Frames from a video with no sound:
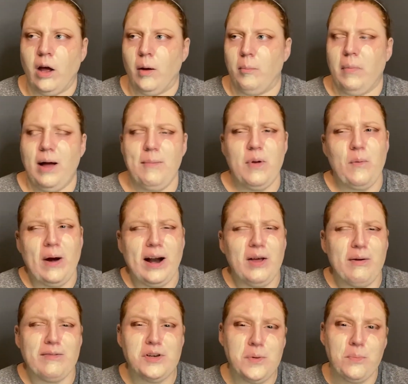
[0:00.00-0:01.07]
Mommy, why do you
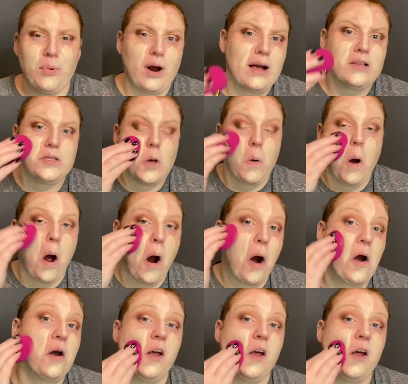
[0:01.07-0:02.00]
have to press so hard?